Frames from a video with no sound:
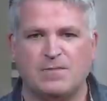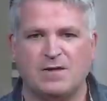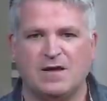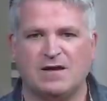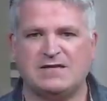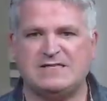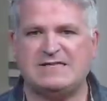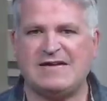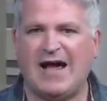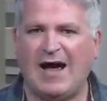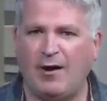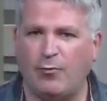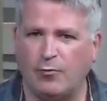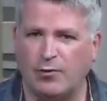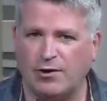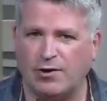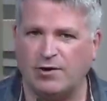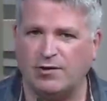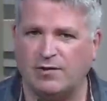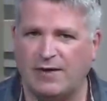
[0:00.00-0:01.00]
a
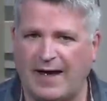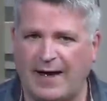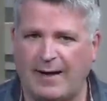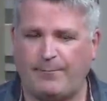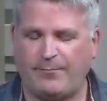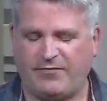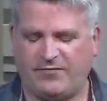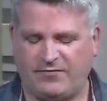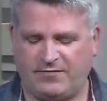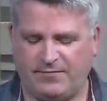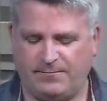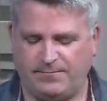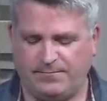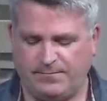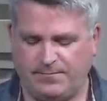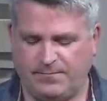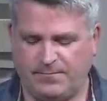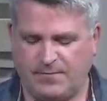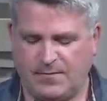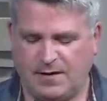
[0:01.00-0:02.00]
tower collapse.
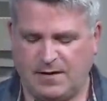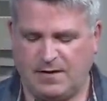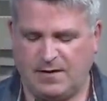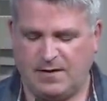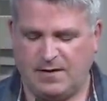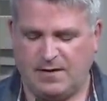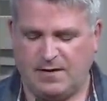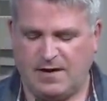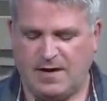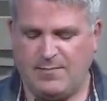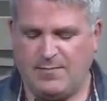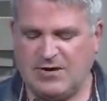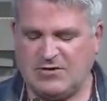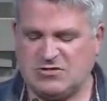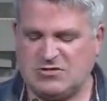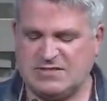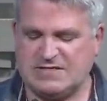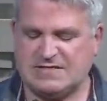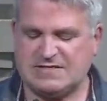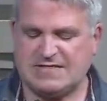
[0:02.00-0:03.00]
He
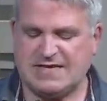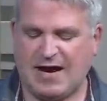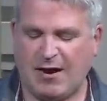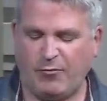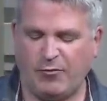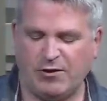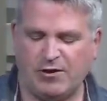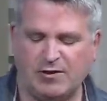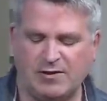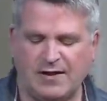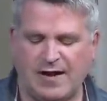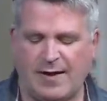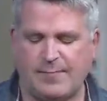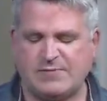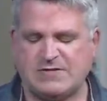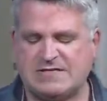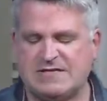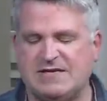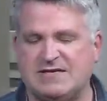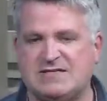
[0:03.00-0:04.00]
mentions a tower
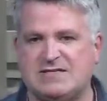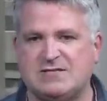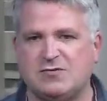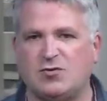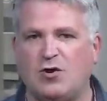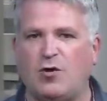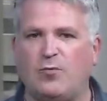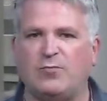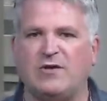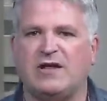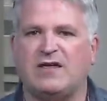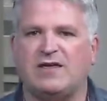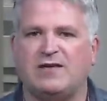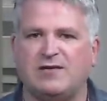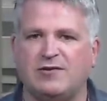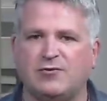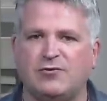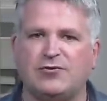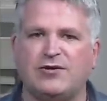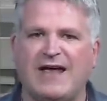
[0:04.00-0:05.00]
collapse in Siloam that
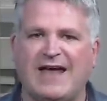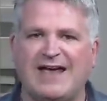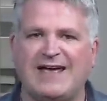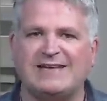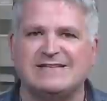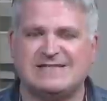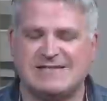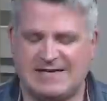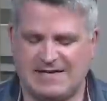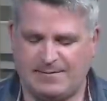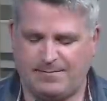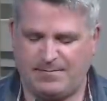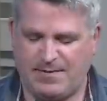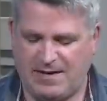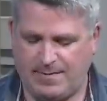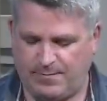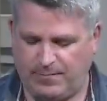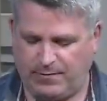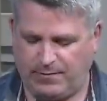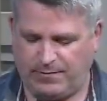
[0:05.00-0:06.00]
killed eighteen
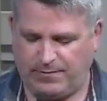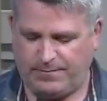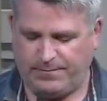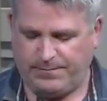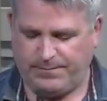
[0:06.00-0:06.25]
people.